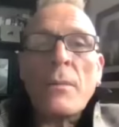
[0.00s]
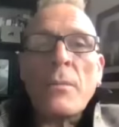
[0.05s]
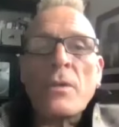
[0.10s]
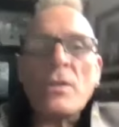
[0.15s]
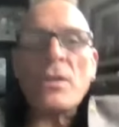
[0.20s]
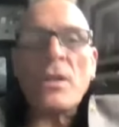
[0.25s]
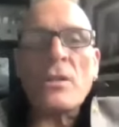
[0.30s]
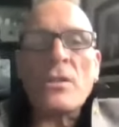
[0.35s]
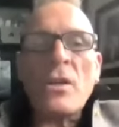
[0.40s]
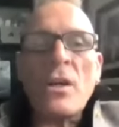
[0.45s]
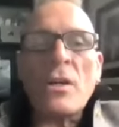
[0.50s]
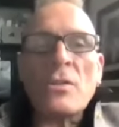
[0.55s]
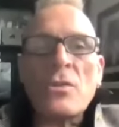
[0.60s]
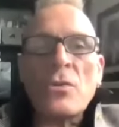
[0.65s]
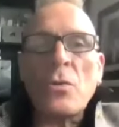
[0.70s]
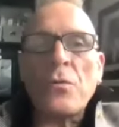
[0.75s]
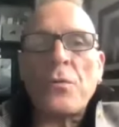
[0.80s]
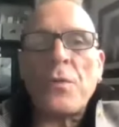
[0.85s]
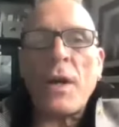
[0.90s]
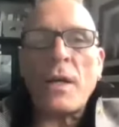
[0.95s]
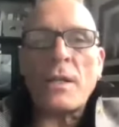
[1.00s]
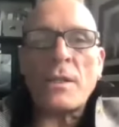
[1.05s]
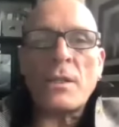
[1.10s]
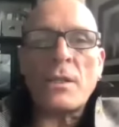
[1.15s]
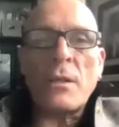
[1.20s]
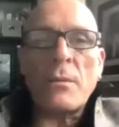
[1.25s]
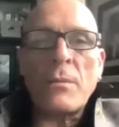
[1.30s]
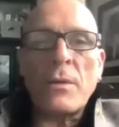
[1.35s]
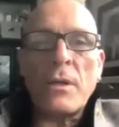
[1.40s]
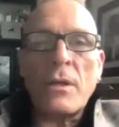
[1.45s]
mean, do you find
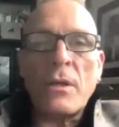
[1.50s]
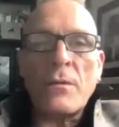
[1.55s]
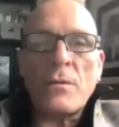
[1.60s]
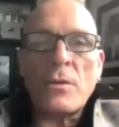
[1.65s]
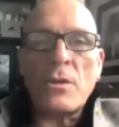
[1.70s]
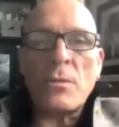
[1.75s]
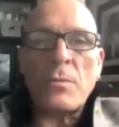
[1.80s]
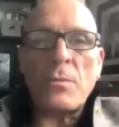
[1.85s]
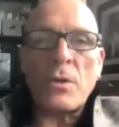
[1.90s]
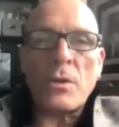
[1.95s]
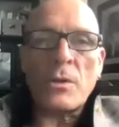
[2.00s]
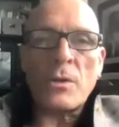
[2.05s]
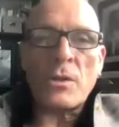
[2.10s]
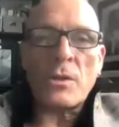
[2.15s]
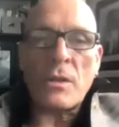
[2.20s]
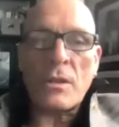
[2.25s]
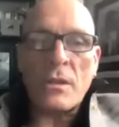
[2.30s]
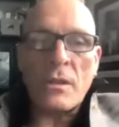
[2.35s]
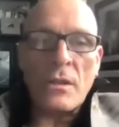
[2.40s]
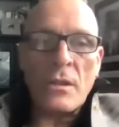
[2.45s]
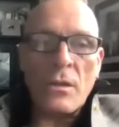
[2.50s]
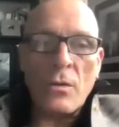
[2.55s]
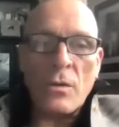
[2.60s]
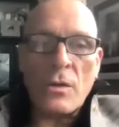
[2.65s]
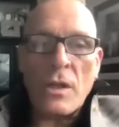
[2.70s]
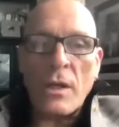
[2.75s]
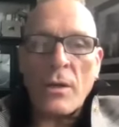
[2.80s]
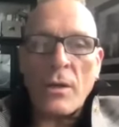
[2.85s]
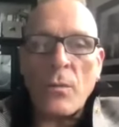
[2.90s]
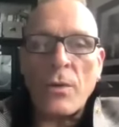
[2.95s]
it, I mean, obviously, because you're
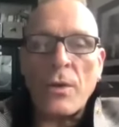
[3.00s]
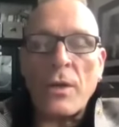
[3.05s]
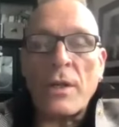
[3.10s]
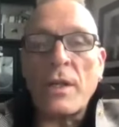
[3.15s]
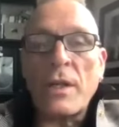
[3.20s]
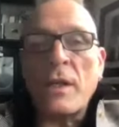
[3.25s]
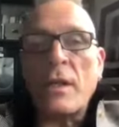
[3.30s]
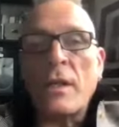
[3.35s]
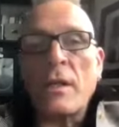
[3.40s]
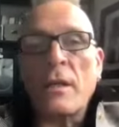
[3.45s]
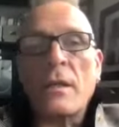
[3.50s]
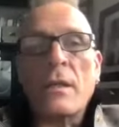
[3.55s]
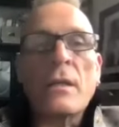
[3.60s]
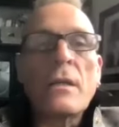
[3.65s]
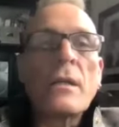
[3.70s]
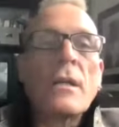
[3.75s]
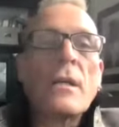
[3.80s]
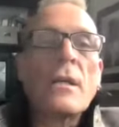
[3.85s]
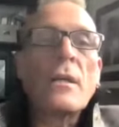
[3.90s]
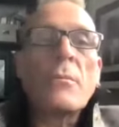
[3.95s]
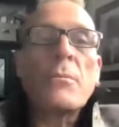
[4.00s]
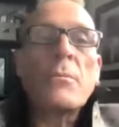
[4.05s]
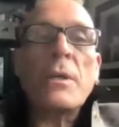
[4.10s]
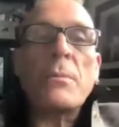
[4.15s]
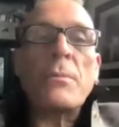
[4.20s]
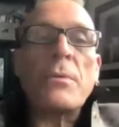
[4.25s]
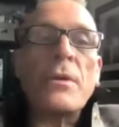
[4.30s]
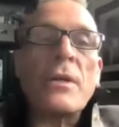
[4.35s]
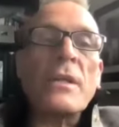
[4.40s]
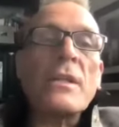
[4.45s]
kind of one of the leading
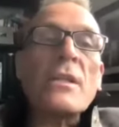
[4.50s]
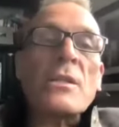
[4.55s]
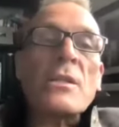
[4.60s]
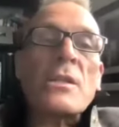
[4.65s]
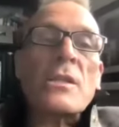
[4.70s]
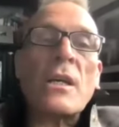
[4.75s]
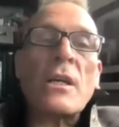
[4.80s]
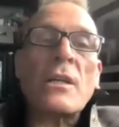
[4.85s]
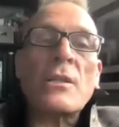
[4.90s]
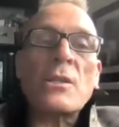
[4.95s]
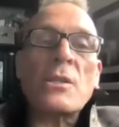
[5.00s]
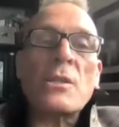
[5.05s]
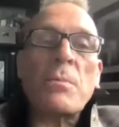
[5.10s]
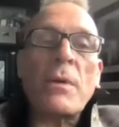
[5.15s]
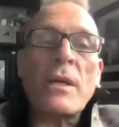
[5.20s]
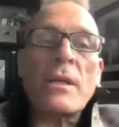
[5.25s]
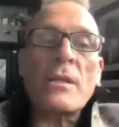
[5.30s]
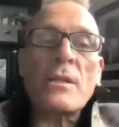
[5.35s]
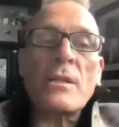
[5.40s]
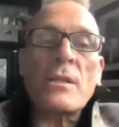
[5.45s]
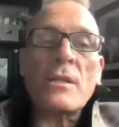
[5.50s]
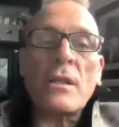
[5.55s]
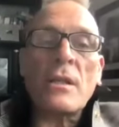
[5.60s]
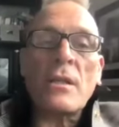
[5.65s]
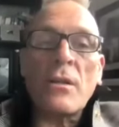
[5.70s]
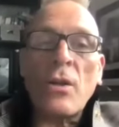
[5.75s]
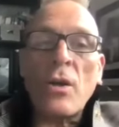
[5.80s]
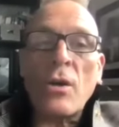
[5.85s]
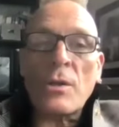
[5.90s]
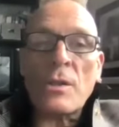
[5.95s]
people in this kind of space, that a
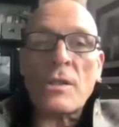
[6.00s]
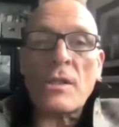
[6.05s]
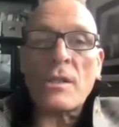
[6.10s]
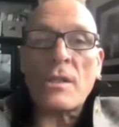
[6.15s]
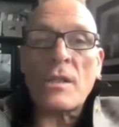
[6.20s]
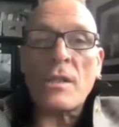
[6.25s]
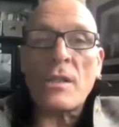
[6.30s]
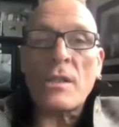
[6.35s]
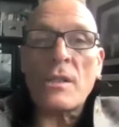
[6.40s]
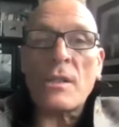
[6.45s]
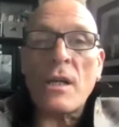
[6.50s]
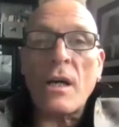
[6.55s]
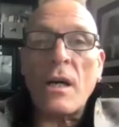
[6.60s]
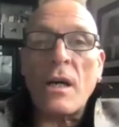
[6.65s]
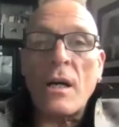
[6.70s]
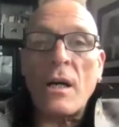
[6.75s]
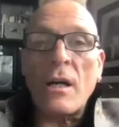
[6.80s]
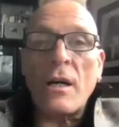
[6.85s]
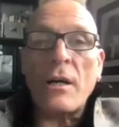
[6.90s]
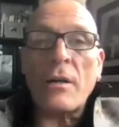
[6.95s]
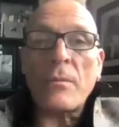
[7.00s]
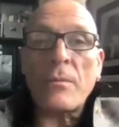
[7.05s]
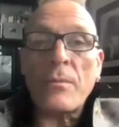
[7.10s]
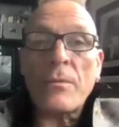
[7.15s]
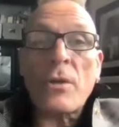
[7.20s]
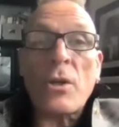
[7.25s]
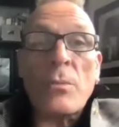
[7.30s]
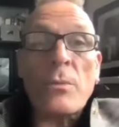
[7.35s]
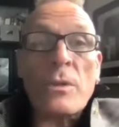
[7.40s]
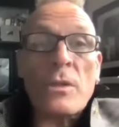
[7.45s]
lot of cities are
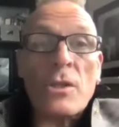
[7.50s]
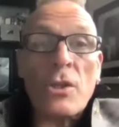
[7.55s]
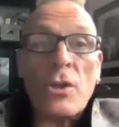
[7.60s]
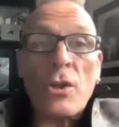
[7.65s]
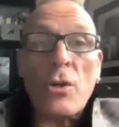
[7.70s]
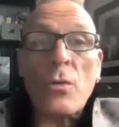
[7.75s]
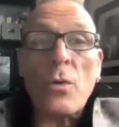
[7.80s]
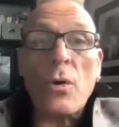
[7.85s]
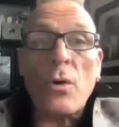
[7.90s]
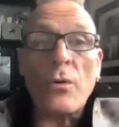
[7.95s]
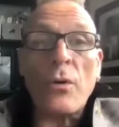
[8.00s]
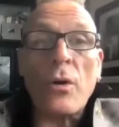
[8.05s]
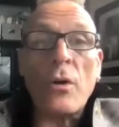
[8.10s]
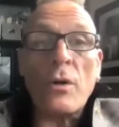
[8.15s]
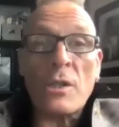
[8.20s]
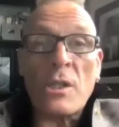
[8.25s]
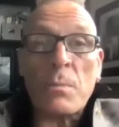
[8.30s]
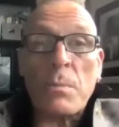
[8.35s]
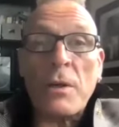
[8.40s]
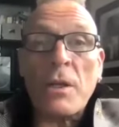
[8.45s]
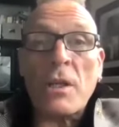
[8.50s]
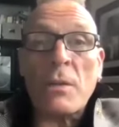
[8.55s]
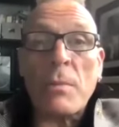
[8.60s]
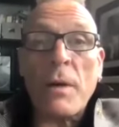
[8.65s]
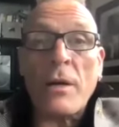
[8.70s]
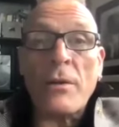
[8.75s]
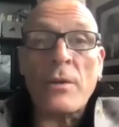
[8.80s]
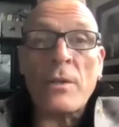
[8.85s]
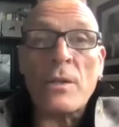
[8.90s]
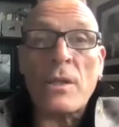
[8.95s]
coming to you or speaking
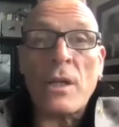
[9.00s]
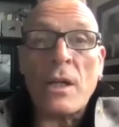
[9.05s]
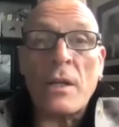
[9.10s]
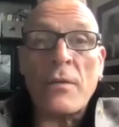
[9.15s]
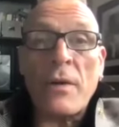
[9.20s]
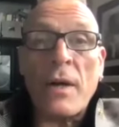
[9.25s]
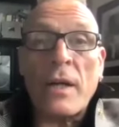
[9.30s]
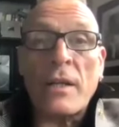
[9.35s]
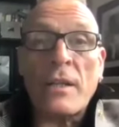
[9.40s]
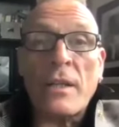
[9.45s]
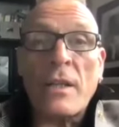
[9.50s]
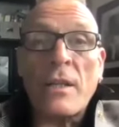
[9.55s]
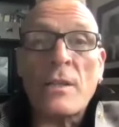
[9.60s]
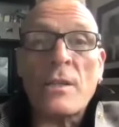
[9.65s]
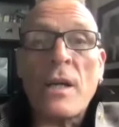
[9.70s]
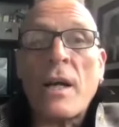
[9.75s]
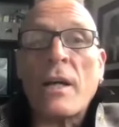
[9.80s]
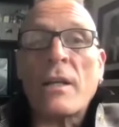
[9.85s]
about these kind of ideas